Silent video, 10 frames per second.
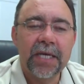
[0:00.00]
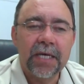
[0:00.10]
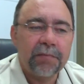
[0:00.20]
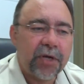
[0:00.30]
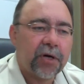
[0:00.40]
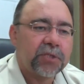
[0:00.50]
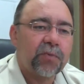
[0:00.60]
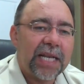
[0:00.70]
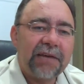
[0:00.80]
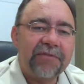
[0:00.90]
Because
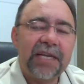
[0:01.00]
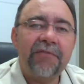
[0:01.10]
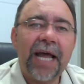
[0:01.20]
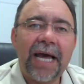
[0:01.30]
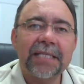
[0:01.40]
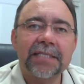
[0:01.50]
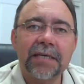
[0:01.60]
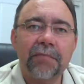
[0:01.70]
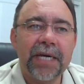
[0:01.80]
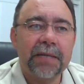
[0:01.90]
while I've never had
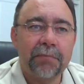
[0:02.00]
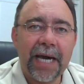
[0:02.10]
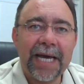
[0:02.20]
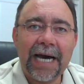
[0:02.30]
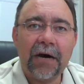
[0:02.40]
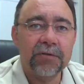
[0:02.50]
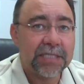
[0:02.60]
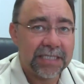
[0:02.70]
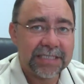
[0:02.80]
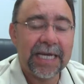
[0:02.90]
somebody buy a
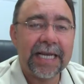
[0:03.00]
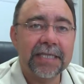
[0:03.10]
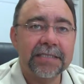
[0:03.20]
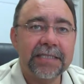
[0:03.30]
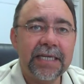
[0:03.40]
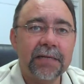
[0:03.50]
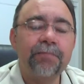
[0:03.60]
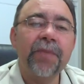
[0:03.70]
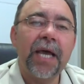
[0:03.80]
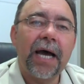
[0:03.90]
house sight unseen,
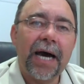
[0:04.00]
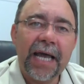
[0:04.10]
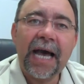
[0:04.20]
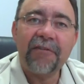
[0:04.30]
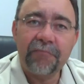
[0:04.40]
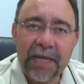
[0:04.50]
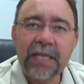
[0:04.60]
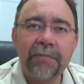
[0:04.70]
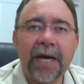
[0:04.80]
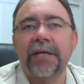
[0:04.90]
I have
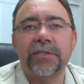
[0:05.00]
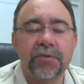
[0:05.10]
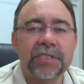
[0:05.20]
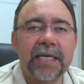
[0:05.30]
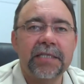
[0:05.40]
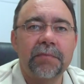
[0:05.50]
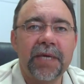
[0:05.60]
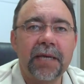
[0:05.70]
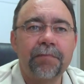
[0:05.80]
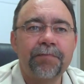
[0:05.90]
many buyers who say to
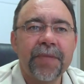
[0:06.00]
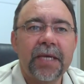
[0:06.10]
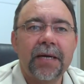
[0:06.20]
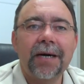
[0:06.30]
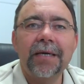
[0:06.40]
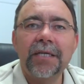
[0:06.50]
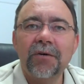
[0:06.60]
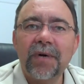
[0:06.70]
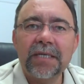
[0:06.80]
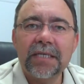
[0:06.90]
me, you
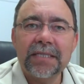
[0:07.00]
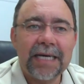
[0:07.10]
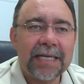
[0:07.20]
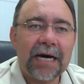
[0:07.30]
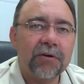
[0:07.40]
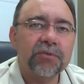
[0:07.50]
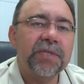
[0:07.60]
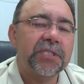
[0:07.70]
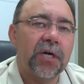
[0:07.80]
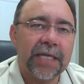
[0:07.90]
know what, that house, we
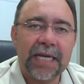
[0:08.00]
saw that